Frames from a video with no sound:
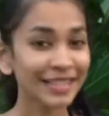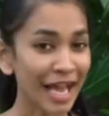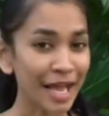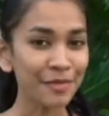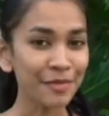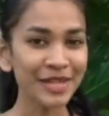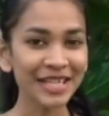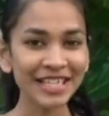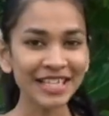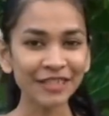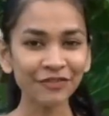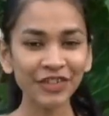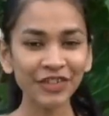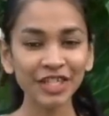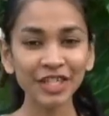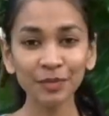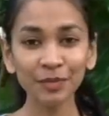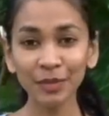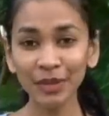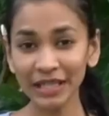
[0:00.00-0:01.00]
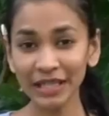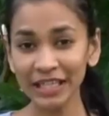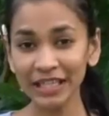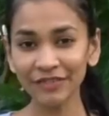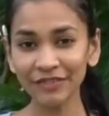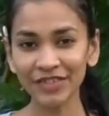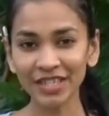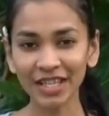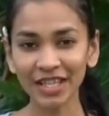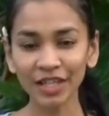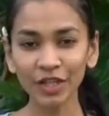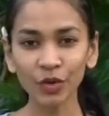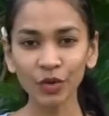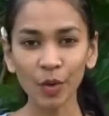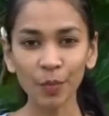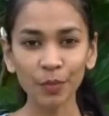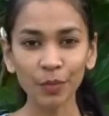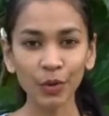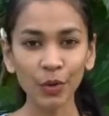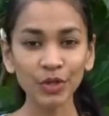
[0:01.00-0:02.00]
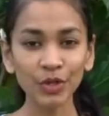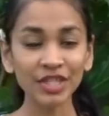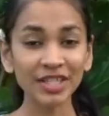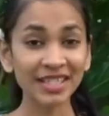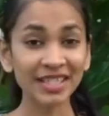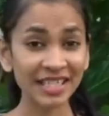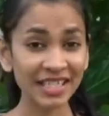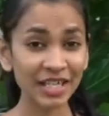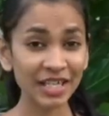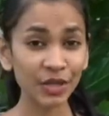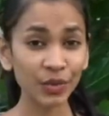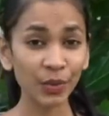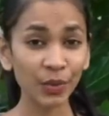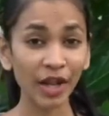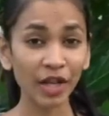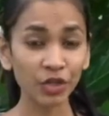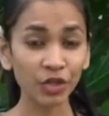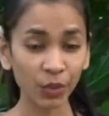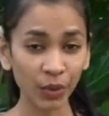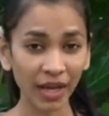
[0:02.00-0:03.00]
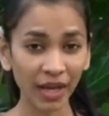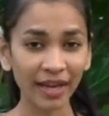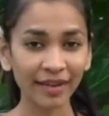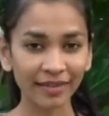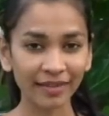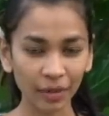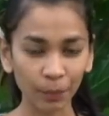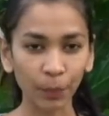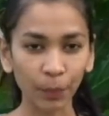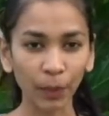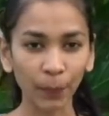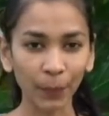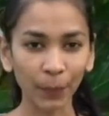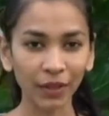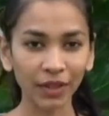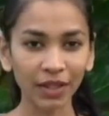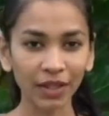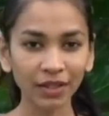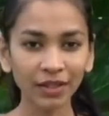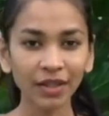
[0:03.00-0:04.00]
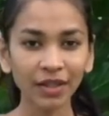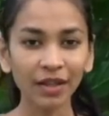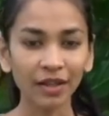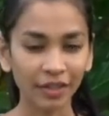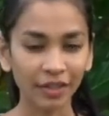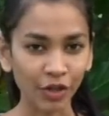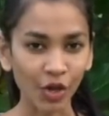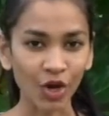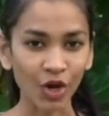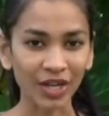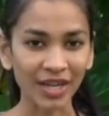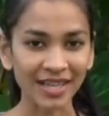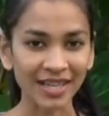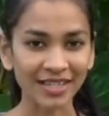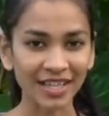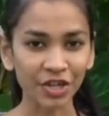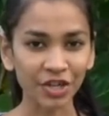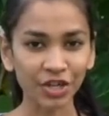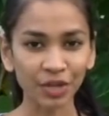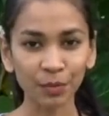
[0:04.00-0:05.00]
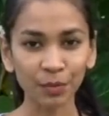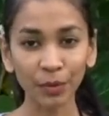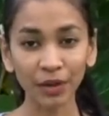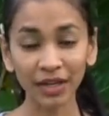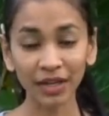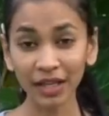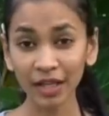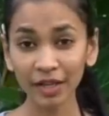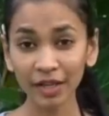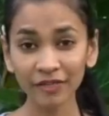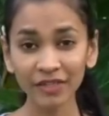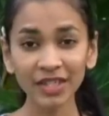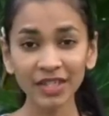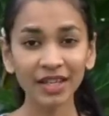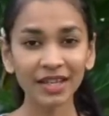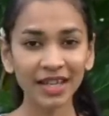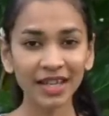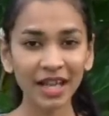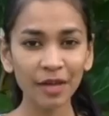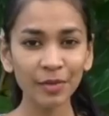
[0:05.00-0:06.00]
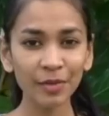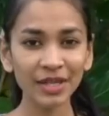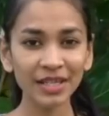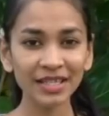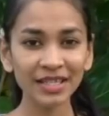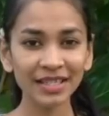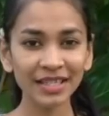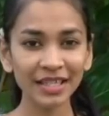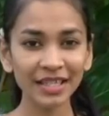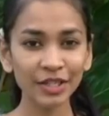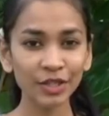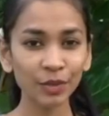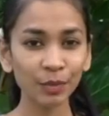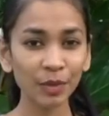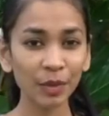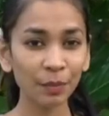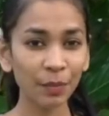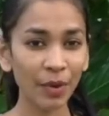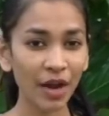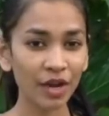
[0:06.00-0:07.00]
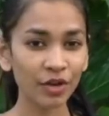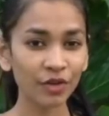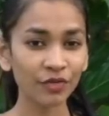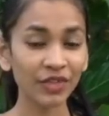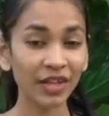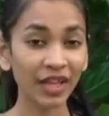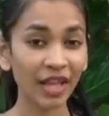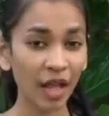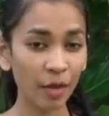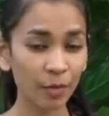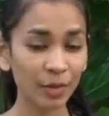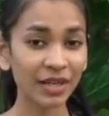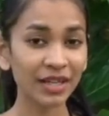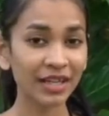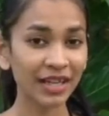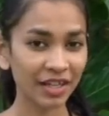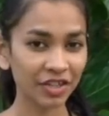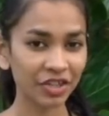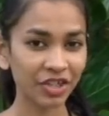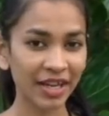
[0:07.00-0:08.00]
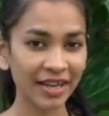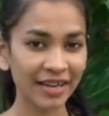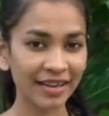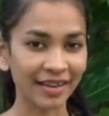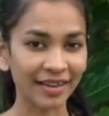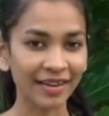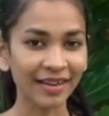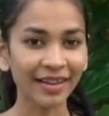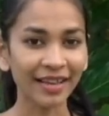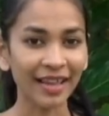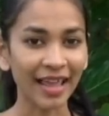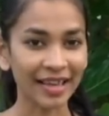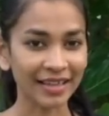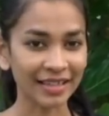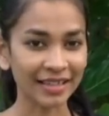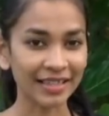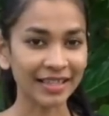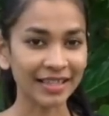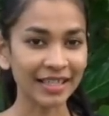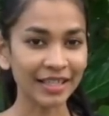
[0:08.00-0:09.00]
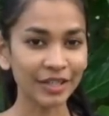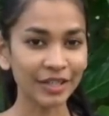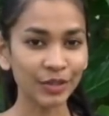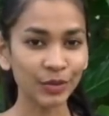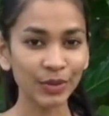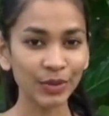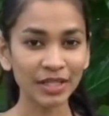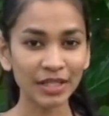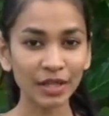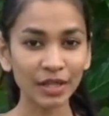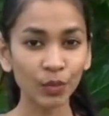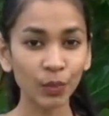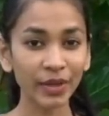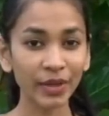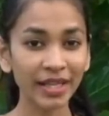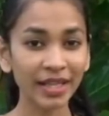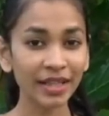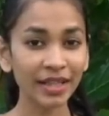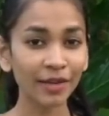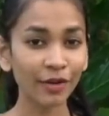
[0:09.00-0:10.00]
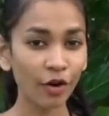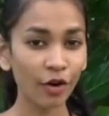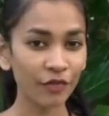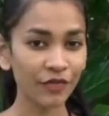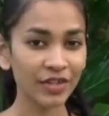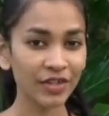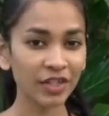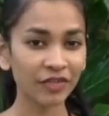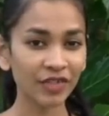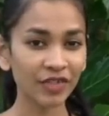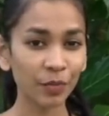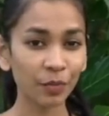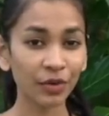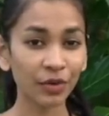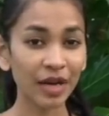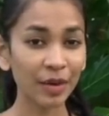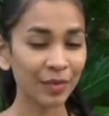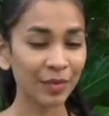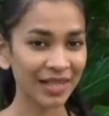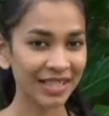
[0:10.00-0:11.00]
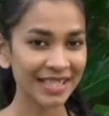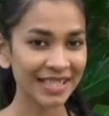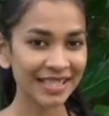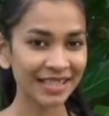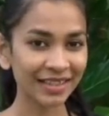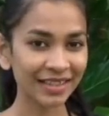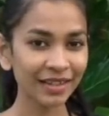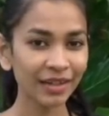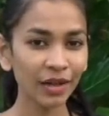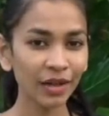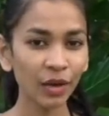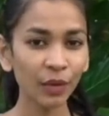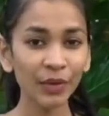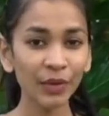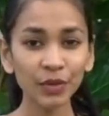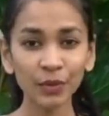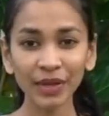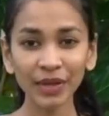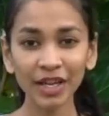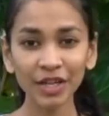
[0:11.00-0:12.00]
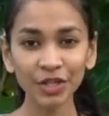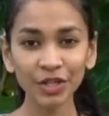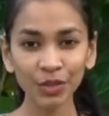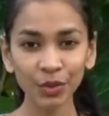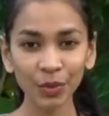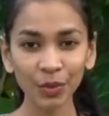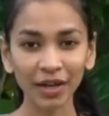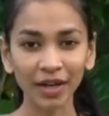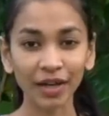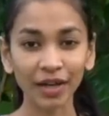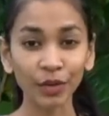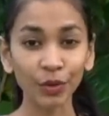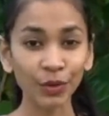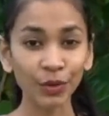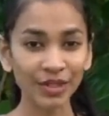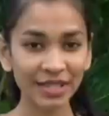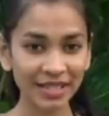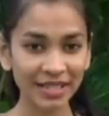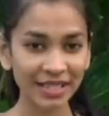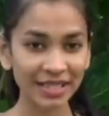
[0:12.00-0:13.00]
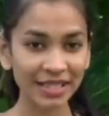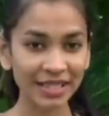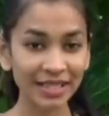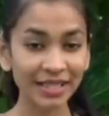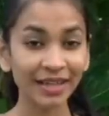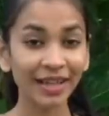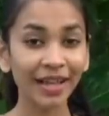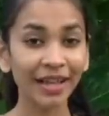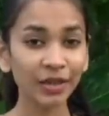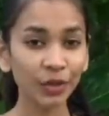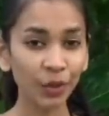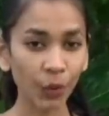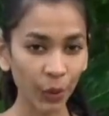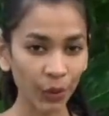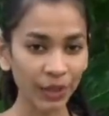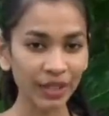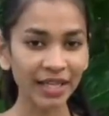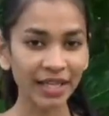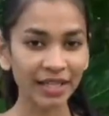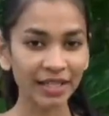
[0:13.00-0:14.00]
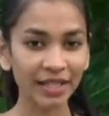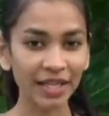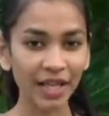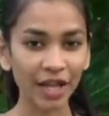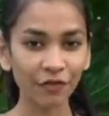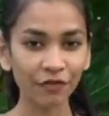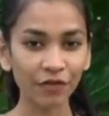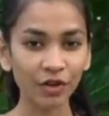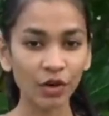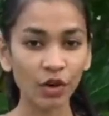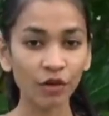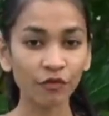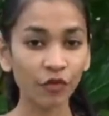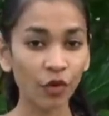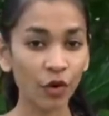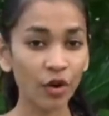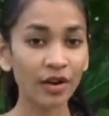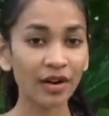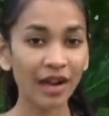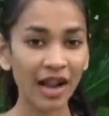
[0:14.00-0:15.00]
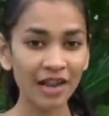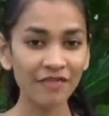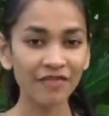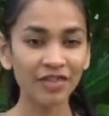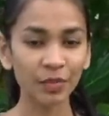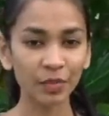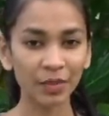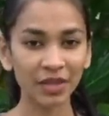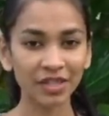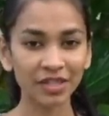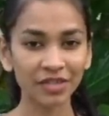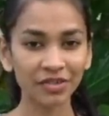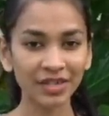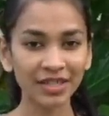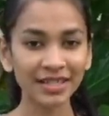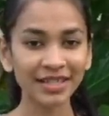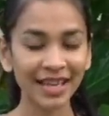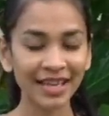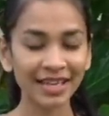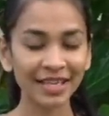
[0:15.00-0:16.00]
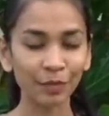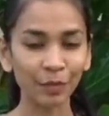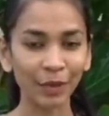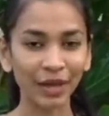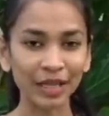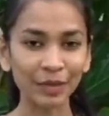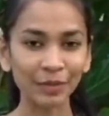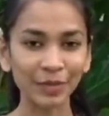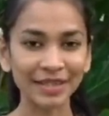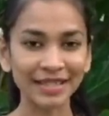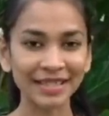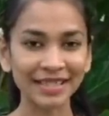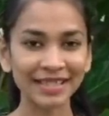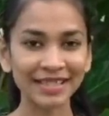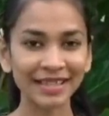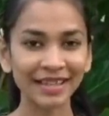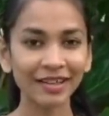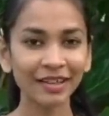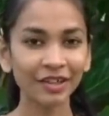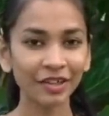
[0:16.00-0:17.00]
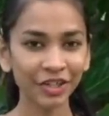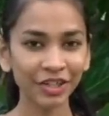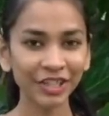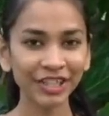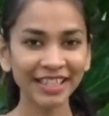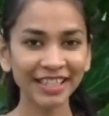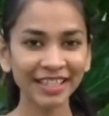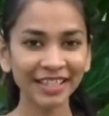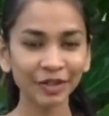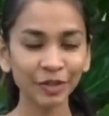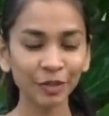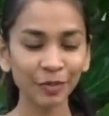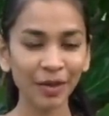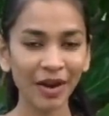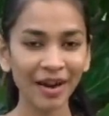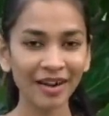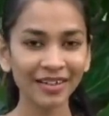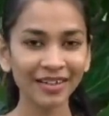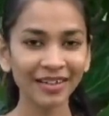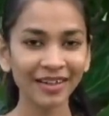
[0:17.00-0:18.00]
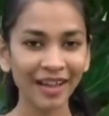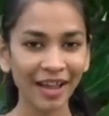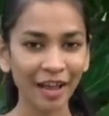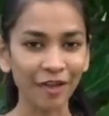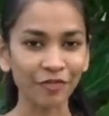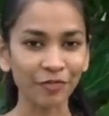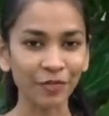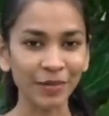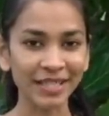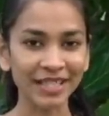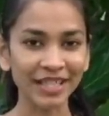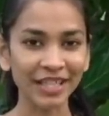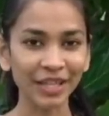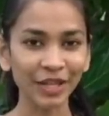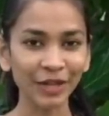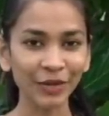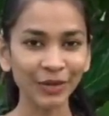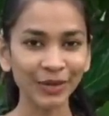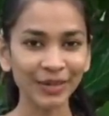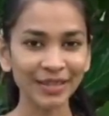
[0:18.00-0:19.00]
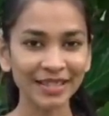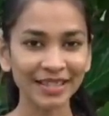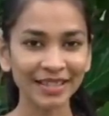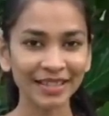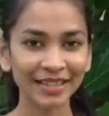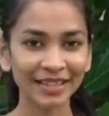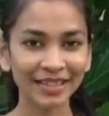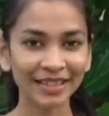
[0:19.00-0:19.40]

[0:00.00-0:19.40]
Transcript: Diabetes Fiji believes a new approach is needed to educate the people. The organization believes diabetes needs to be part of the cabinet agenda and it needs to sit within the office of the Prime Minister, which will ensure a concerted and coordinated effort of all relevant ministries and departments. Kritika Kumar, FBC News.